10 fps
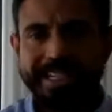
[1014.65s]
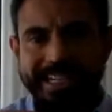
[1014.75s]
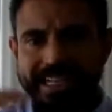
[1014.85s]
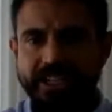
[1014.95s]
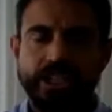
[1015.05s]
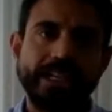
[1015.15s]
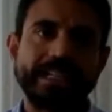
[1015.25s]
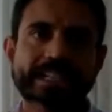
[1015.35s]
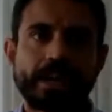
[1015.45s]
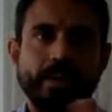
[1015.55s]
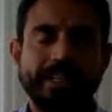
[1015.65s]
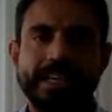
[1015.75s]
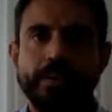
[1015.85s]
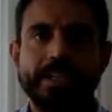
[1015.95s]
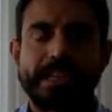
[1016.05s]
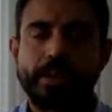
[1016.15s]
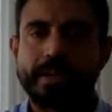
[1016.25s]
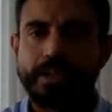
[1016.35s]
EEG, et cetera, et cetera, et cetera.